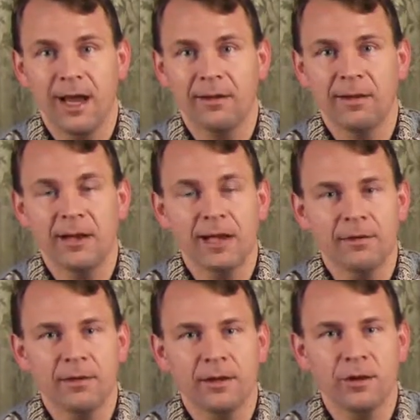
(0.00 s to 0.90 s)
And then,
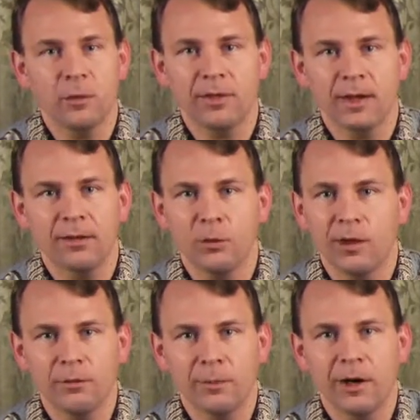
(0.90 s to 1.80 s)
even then, we think that
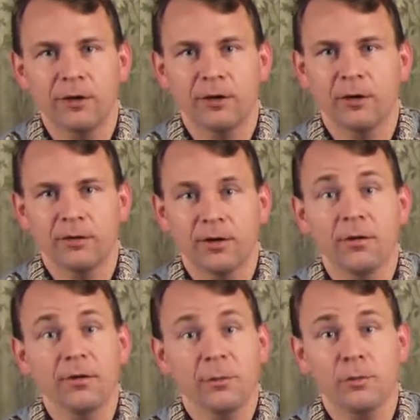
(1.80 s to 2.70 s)
we have merited
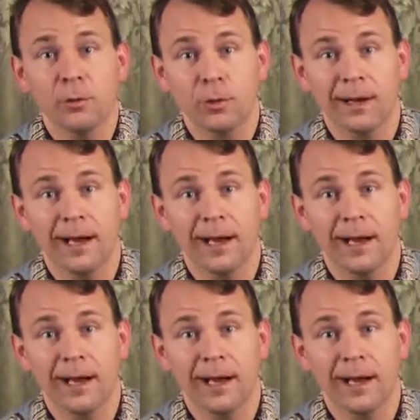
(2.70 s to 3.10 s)
ourselves before